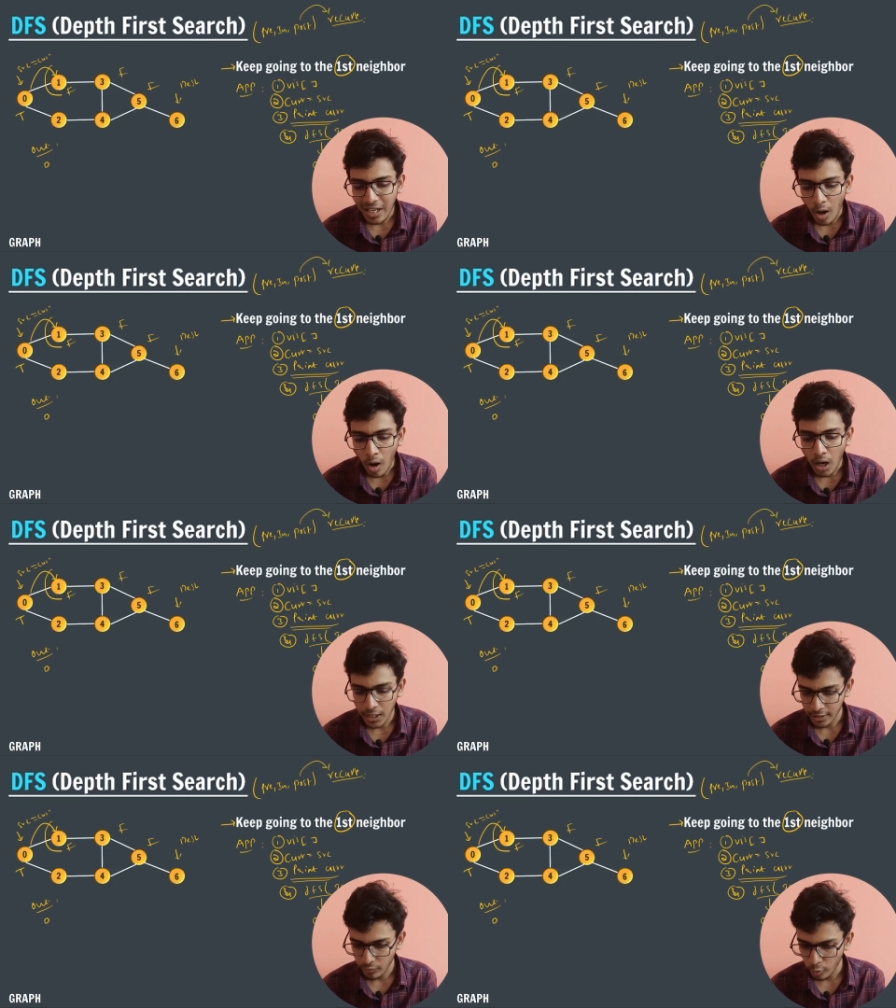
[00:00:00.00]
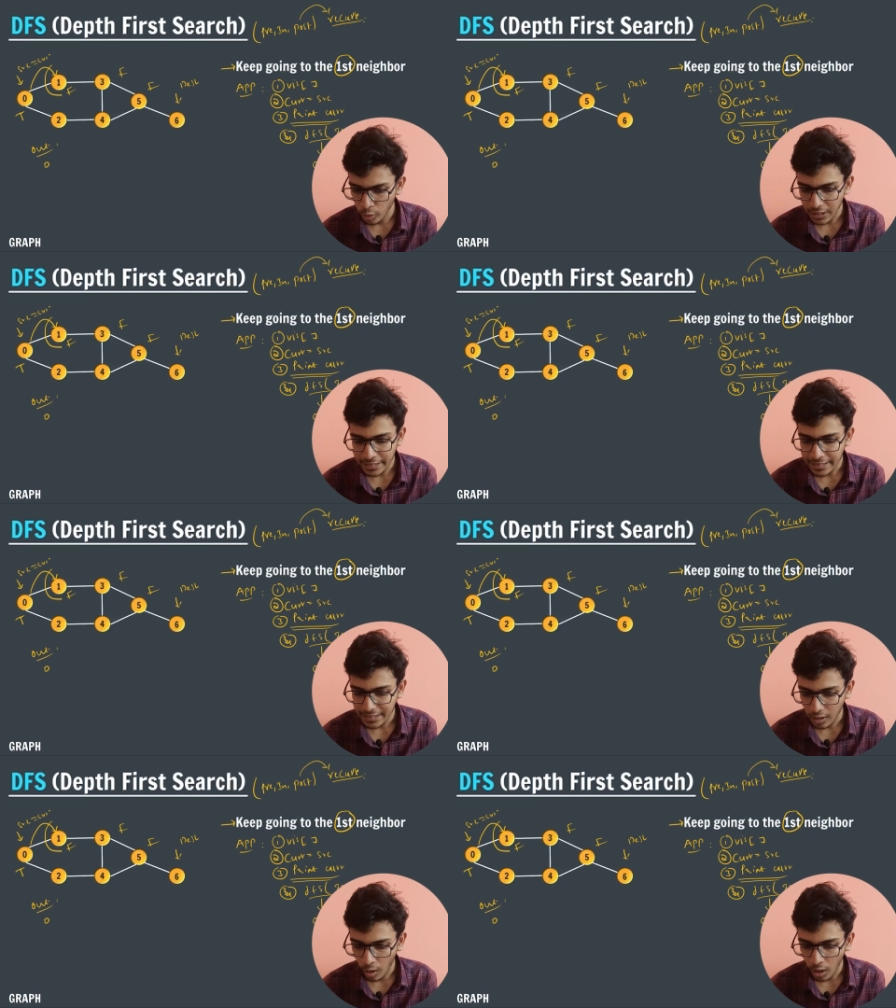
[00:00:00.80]

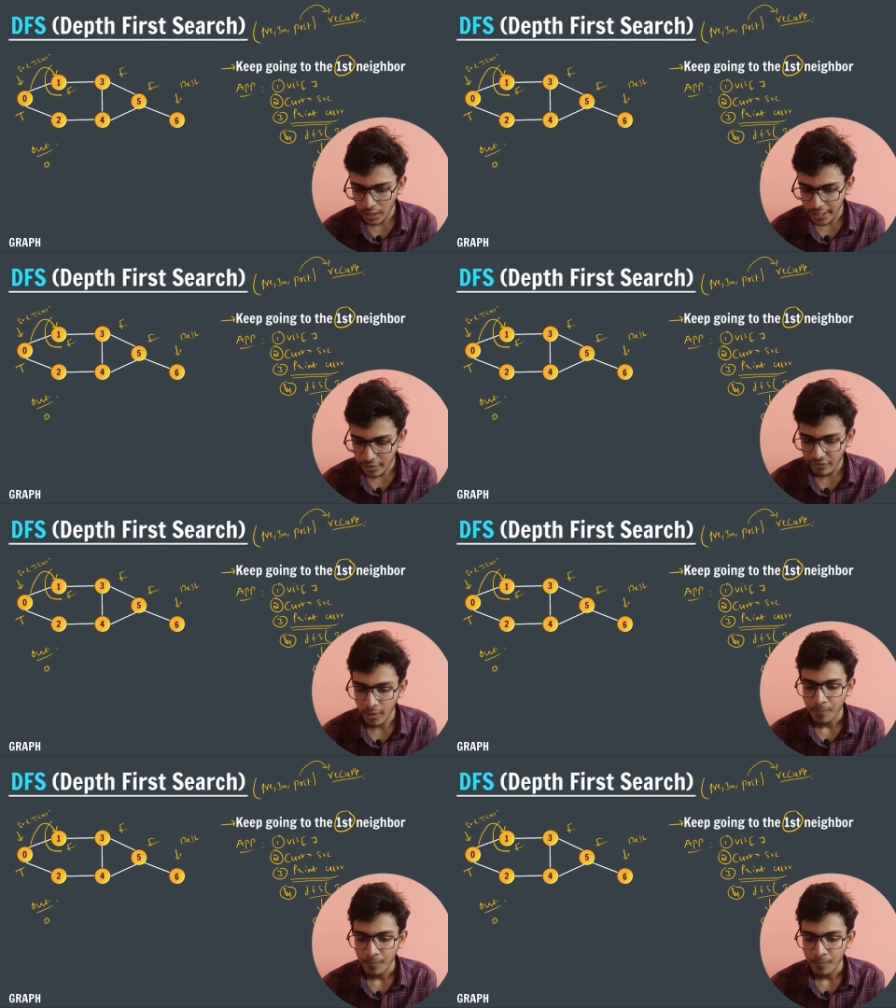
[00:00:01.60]
get called if